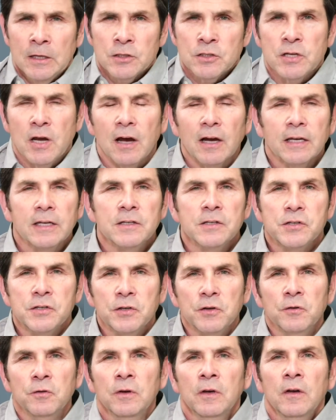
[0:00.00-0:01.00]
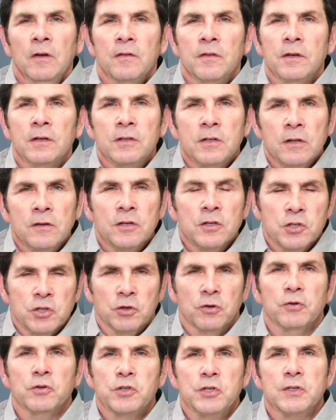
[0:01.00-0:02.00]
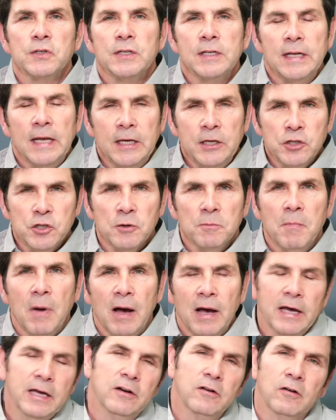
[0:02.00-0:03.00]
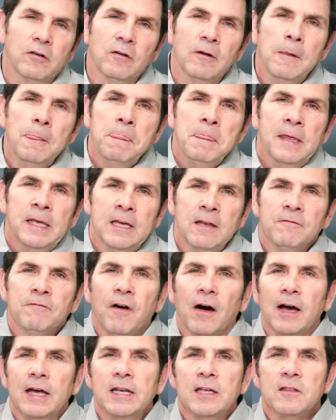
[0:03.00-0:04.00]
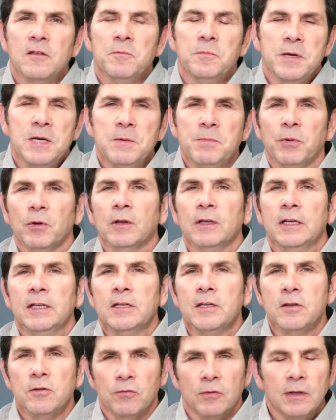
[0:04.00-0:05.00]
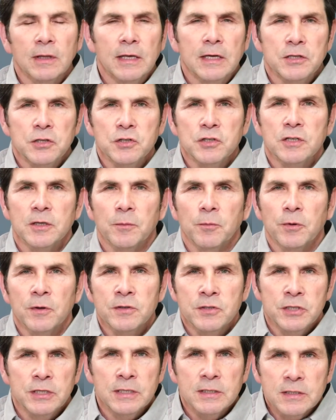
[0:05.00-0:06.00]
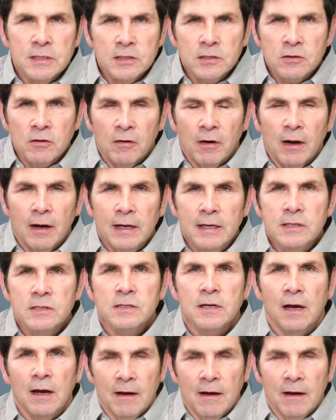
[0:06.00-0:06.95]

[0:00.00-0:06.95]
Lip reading: talking to the churches in Asia Minor, inviting the people into the relationship with Jesus Christ,